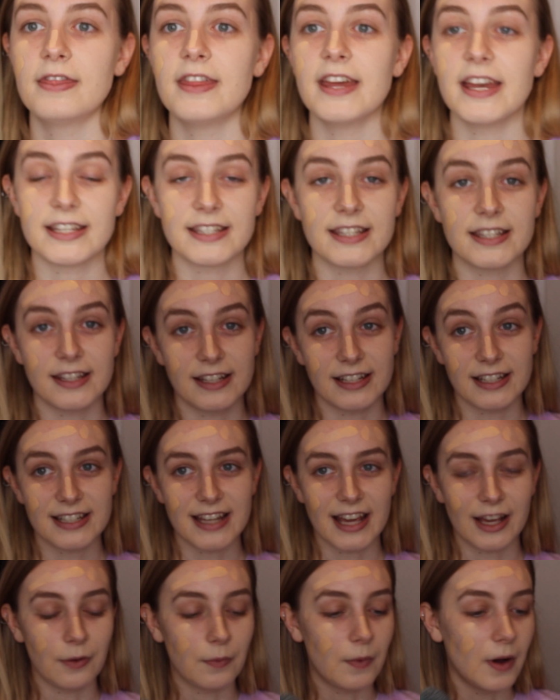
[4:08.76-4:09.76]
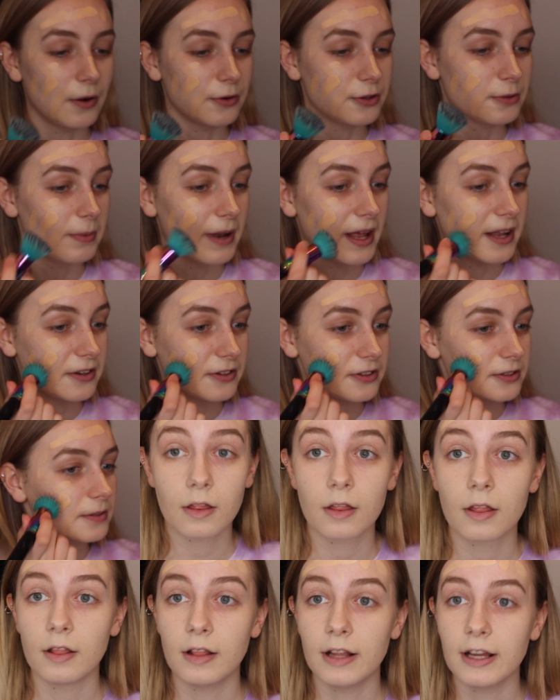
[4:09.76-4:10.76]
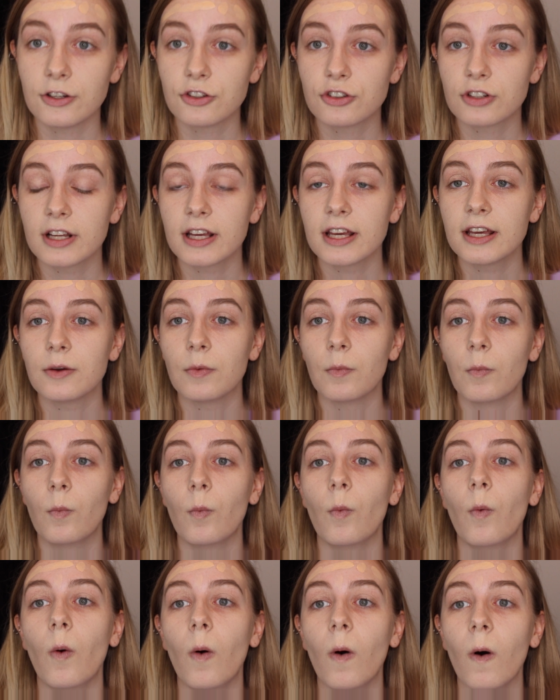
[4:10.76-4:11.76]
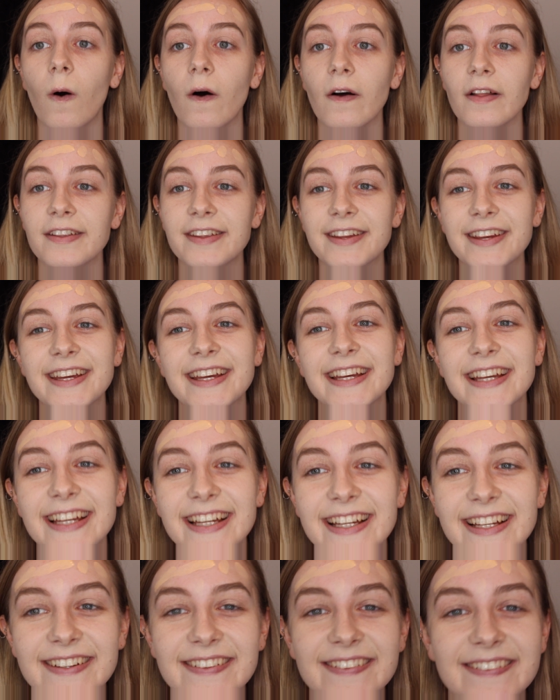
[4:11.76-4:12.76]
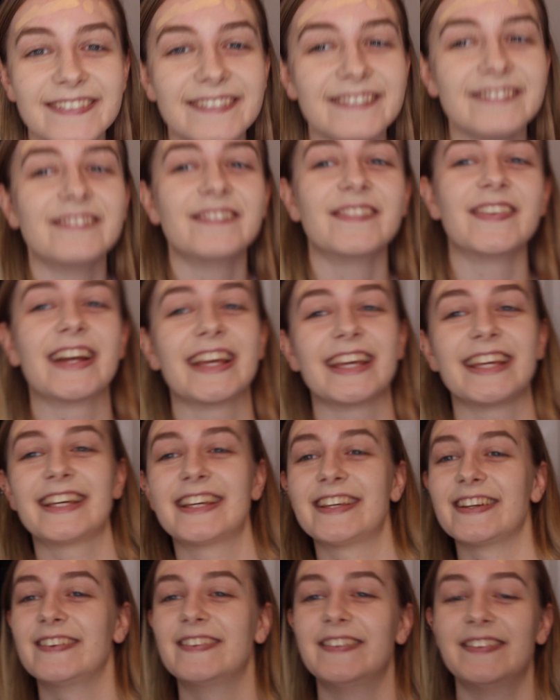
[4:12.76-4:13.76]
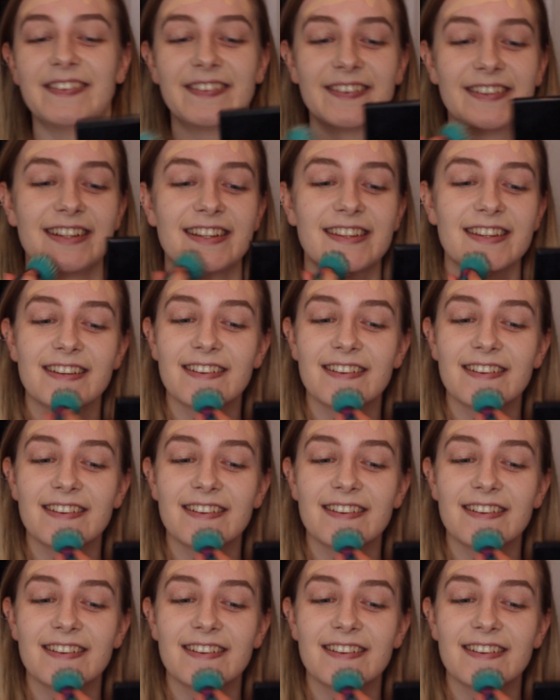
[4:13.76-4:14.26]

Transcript: this is gonna take a while to blend. Literally, what? Oh my god.